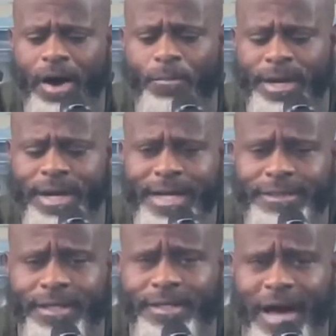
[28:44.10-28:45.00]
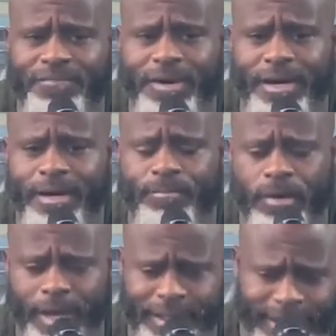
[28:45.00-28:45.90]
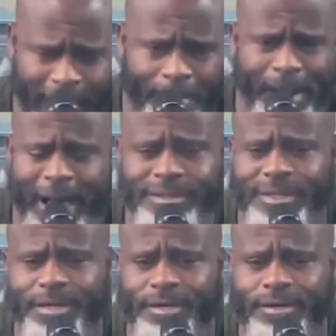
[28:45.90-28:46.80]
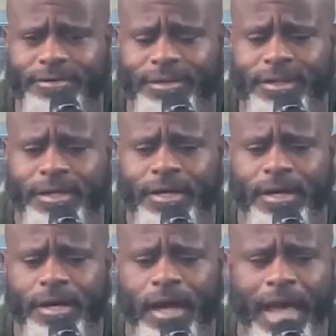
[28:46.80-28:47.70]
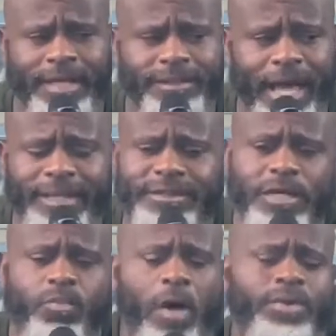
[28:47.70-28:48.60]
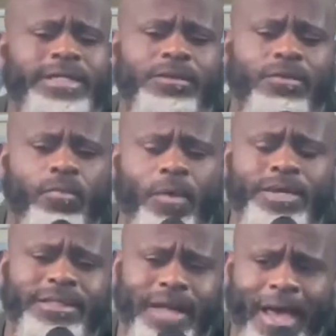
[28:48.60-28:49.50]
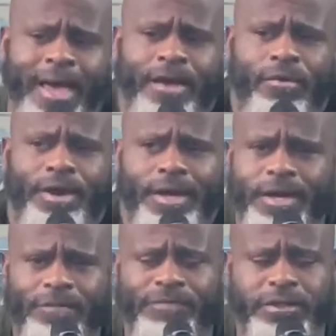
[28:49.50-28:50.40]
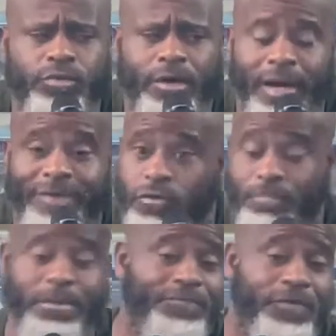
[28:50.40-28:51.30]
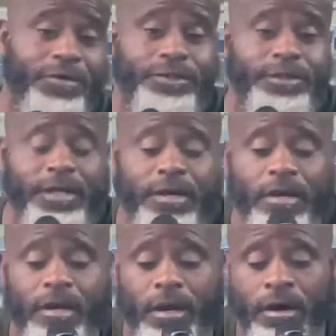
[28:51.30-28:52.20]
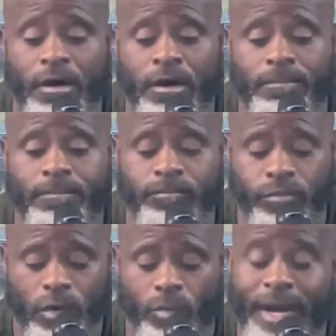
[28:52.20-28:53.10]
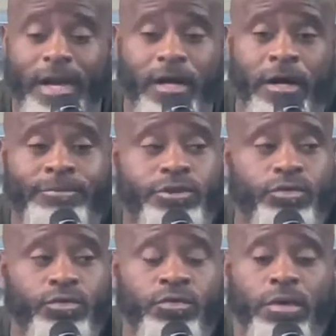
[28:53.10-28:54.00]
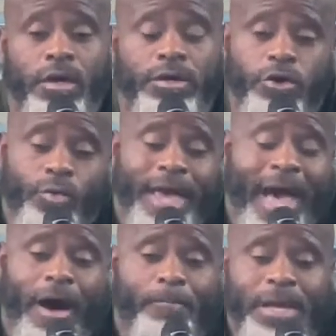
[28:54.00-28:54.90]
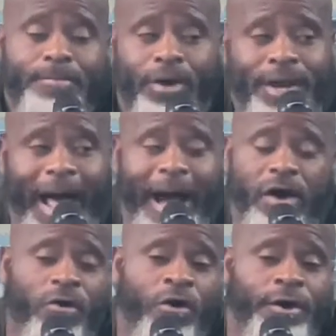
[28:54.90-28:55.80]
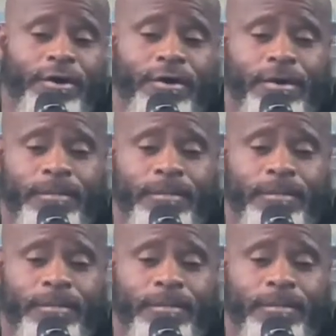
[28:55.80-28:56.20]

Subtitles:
we need to definitely examine ourselves and see where we stand on an individual level. Me first. When it comes to, do we have people in our corner?